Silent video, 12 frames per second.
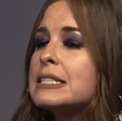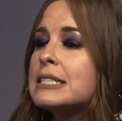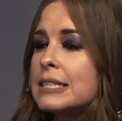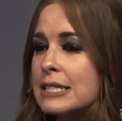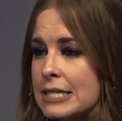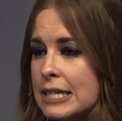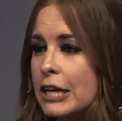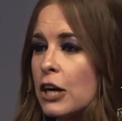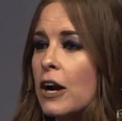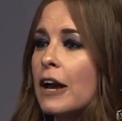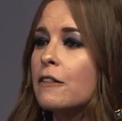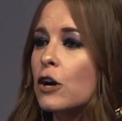
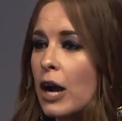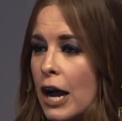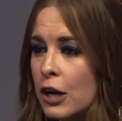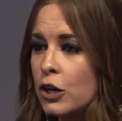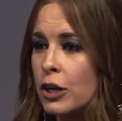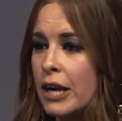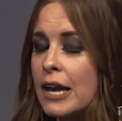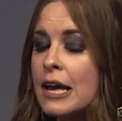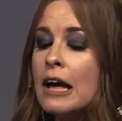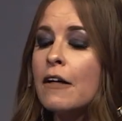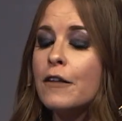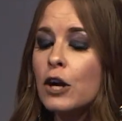sincere and they're hungry,
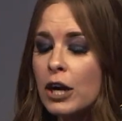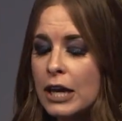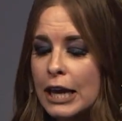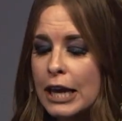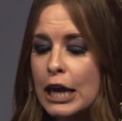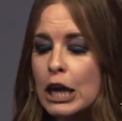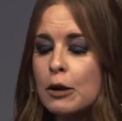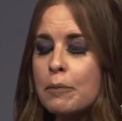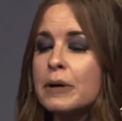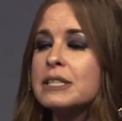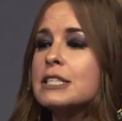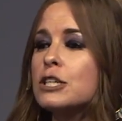they're going to keep
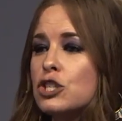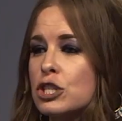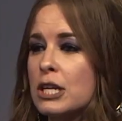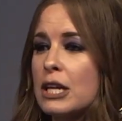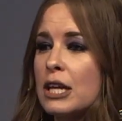positioning